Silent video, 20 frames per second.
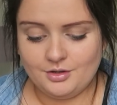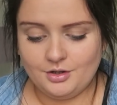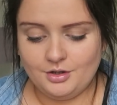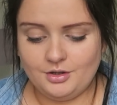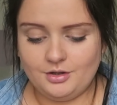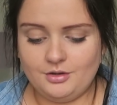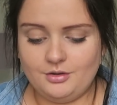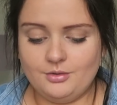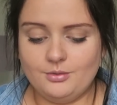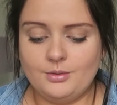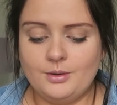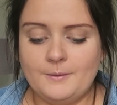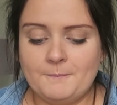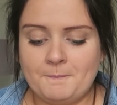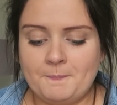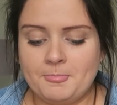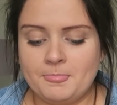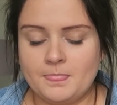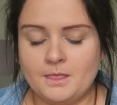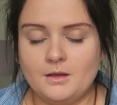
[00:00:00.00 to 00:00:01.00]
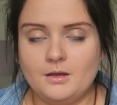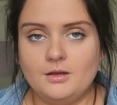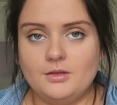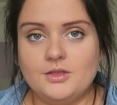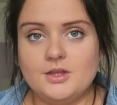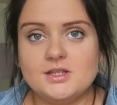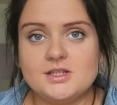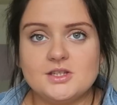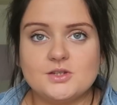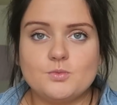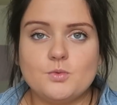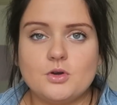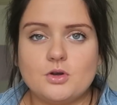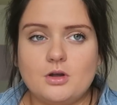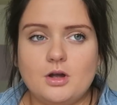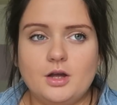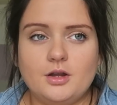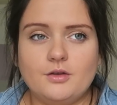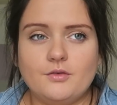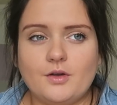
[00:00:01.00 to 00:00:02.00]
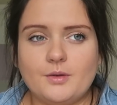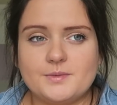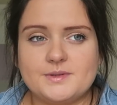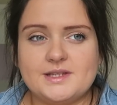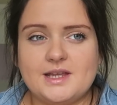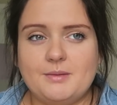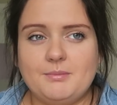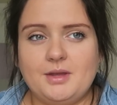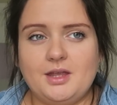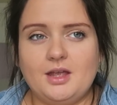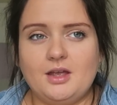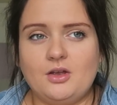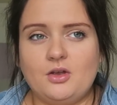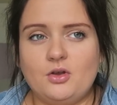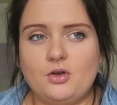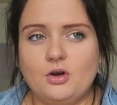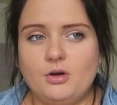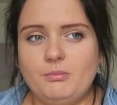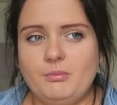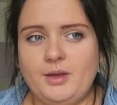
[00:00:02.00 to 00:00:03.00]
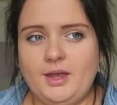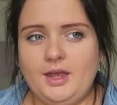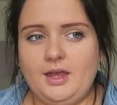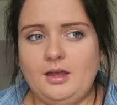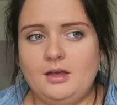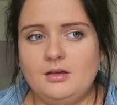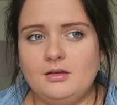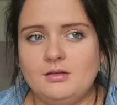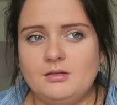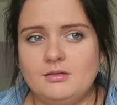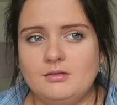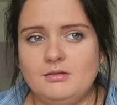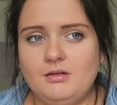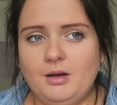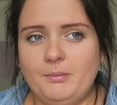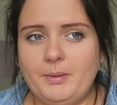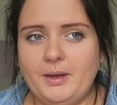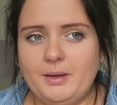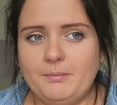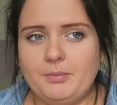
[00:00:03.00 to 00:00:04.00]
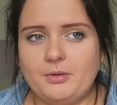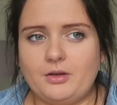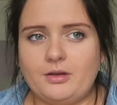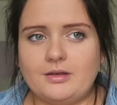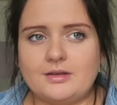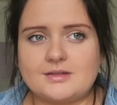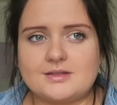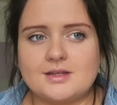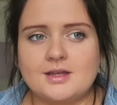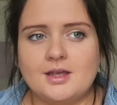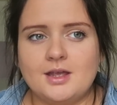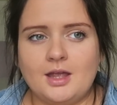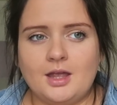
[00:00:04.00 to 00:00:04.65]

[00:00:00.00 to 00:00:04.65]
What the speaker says: who, this is what kind of upset me and got me a bit, because